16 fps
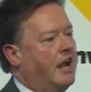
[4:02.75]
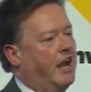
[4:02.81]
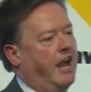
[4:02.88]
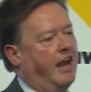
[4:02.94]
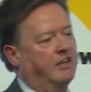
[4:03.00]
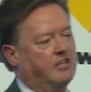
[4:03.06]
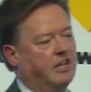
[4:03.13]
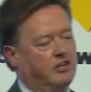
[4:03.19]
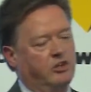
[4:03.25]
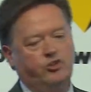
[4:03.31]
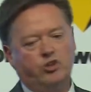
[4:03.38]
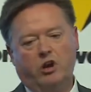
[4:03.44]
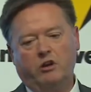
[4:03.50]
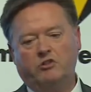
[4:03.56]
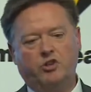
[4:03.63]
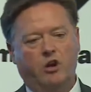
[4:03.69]
And I said to
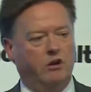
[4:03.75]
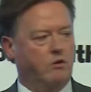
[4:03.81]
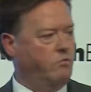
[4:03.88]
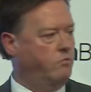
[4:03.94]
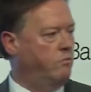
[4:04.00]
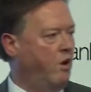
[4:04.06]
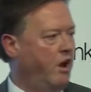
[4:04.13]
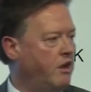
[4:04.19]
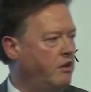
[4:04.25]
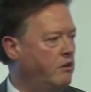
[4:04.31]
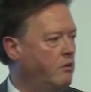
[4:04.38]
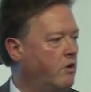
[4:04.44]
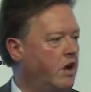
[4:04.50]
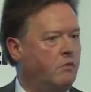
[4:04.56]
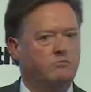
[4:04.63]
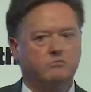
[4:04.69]
Jono,
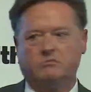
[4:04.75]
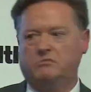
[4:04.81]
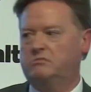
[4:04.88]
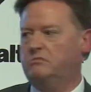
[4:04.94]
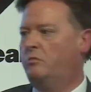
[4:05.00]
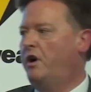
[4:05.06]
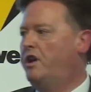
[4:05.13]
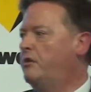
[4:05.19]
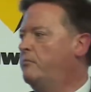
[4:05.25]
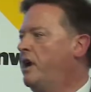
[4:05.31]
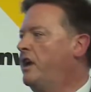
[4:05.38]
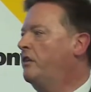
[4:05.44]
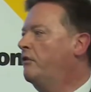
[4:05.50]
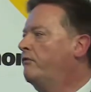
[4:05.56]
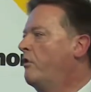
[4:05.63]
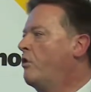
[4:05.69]
why are you
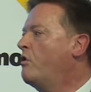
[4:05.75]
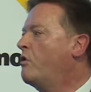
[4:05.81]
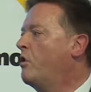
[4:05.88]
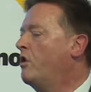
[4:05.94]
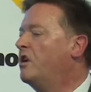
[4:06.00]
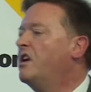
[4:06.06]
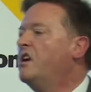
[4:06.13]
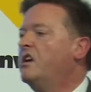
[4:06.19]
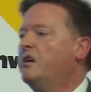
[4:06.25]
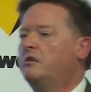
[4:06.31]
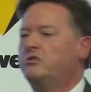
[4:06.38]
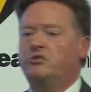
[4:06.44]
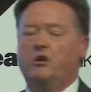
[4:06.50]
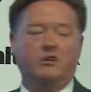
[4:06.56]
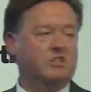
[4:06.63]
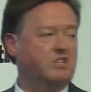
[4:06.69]
making the phone call?
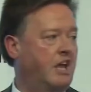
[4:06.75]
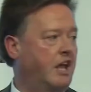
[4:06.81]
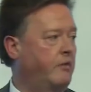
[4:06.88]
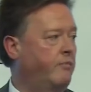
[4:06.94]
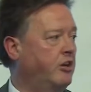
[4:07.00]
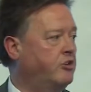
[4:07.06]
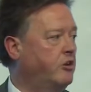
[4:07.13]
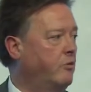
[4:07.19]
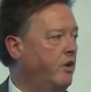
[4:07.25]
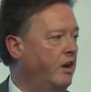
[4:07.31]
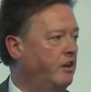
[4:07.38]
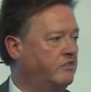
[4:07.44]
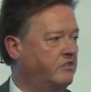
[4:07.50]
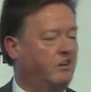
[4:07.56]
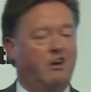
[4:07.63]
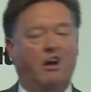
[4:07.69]
Jono said, I'm actually ringing a
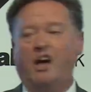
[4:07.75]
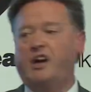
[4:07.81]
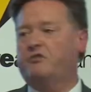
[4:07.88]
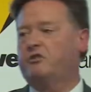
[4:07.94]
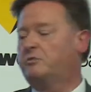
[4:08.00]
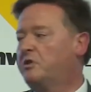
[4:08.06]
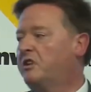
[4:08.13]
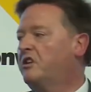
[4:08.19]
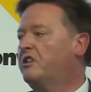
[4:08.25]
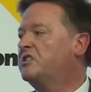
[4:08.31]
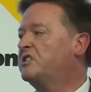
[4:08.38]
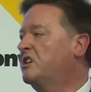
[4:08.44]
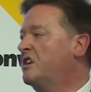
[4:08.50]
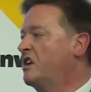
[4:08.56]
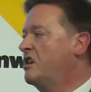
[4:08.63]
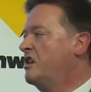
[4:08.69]
psychiatrist because
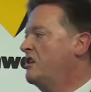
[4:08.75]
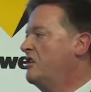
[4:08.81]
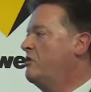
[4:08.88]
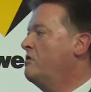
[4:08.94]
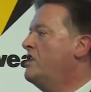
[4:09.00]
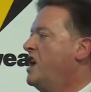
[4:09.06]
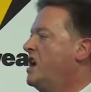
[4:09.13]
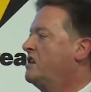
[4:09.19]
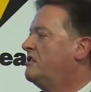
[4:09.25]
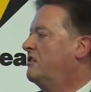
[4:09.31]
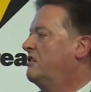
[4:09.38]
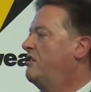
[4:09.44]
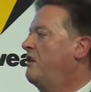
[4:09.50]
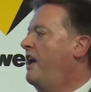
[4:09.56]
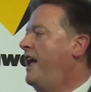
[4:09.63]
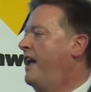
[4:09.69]
you need
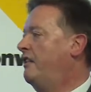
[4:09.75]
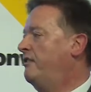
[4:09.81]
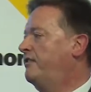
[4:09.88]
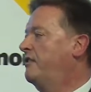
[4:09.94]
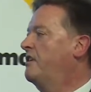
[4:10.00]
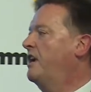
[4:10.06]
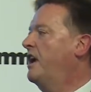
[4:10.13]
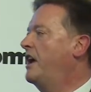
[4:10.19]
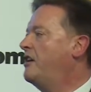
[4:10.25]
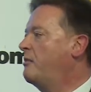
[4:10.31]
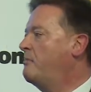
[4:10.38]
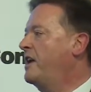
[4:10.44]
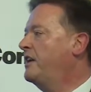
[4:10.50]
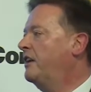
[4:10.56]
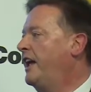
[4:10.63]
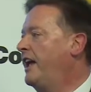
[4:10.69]
your health and your
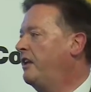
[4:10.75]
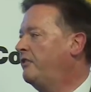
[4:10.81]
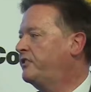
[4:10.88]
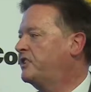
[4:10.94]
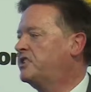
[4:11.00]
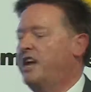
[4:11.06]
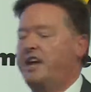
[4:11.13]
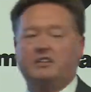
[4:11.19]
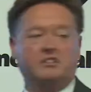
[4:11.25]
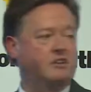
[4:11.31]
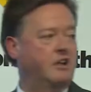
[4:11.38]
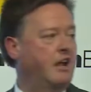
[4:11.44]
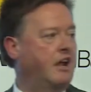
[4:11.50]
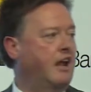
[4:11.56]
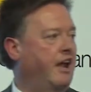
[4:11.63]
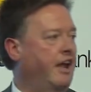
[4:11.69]
mental health assessed.
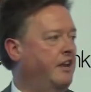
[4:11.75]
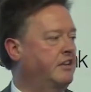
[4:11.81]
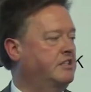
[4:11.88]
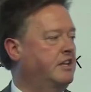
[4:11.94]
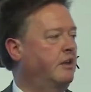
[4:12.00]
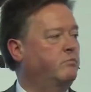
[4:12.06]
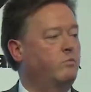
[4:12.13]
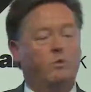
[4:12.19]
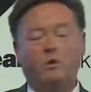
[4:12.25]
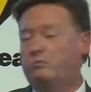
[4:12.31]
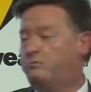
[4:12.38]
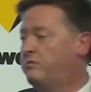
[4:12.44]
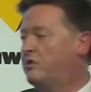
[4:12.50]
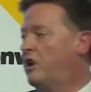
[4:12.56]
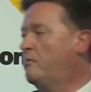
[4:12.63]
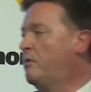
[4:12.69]
And I said, well,
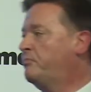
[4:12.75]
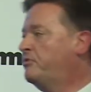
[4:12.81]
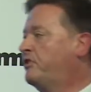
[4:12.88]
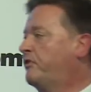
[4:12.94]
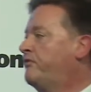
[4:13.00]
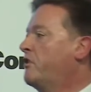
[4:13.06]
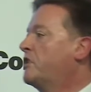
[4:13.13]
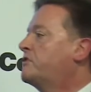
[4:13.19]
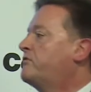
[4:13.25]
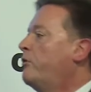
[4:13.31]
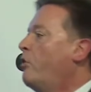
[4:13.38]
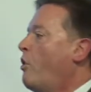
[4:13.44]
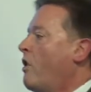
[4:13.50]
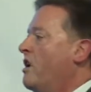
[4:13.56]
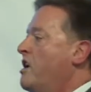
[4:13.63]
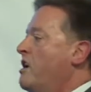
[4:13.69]
come up to the first
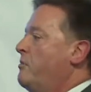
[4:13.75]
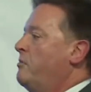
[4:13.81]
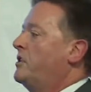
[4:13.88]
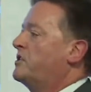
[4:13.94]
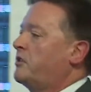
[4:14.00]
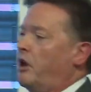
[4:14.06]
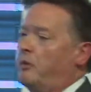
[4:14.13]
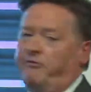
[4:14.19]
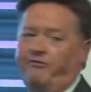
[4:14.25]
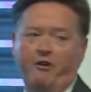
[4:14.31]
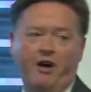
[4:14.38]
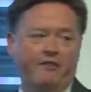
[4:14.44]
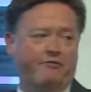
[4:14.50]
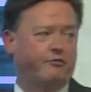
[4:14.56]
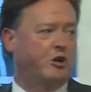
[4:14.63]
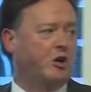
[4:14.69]
floor, because I've got
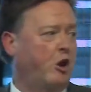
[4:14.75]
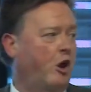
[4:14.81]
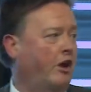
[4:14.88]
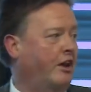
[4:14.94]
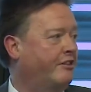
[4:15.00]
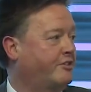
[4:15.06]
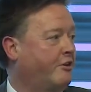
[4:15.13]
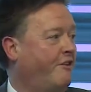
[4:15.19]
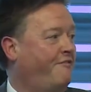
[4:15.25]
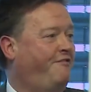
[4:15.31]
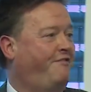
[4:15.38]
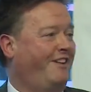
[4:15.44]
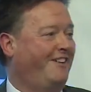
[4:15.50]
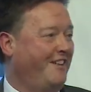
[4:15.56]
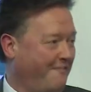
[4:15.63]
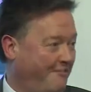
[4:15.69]
500
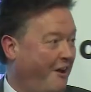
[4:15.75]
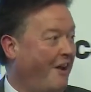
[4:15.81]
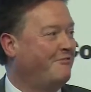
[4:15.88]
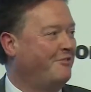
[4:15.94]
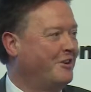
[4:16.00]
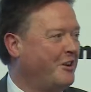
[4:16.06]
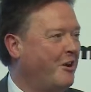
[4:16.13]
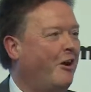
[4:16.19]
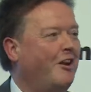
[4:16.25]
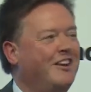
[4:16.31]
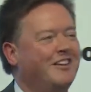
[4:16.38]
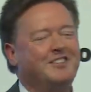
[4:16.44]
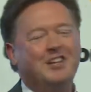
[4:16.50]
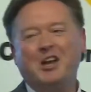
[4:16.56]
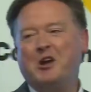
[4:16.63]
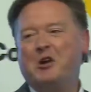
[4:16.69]

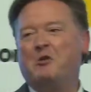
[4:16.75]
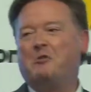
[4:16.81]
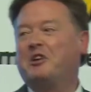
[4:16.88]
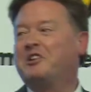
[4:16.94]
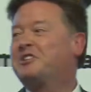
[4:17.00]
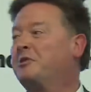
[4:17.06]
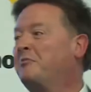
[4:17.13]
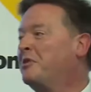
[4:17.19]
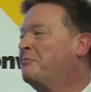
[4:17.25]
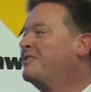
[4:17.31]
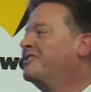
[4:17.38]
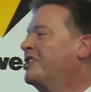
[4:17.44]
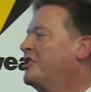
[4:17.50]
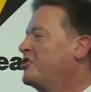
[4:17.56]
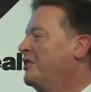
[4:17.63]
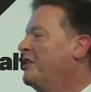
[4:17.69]
colleagues who are in a similar
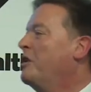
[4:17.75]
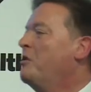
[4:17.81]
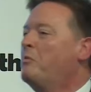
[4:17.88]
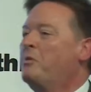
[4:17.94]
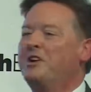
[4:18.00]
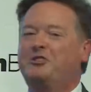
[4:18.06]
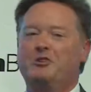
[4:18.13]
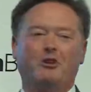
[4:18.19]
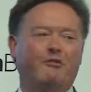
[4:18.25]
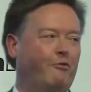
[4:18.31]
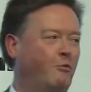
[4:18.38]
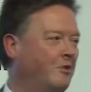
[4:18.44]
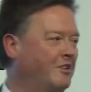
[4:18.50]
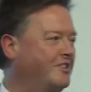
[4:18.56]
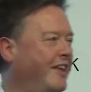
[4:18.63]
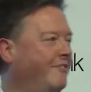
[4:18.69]
position. We're doing it for
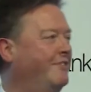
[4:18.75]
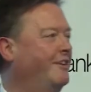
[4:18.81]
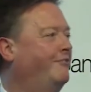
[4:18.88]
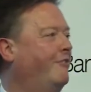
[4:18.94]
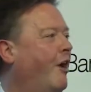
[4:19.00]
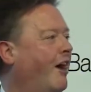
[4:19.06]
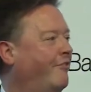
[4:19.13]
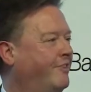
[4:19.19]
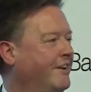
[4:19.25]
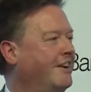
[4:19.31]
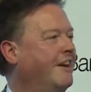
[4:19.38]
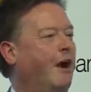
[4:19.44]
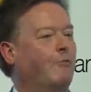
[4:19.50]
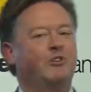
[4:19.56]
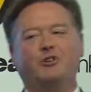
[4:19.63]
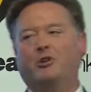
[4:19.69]
$175,
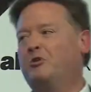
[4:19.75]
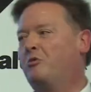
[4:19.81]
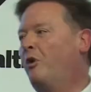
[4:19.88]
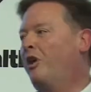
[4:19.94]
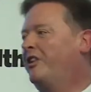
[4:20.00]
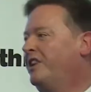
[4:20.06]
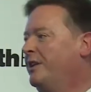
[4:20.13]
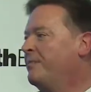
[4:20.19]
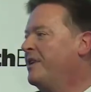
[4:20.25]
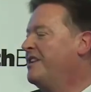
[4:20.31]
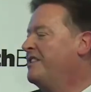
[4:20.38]
and we're doing quality.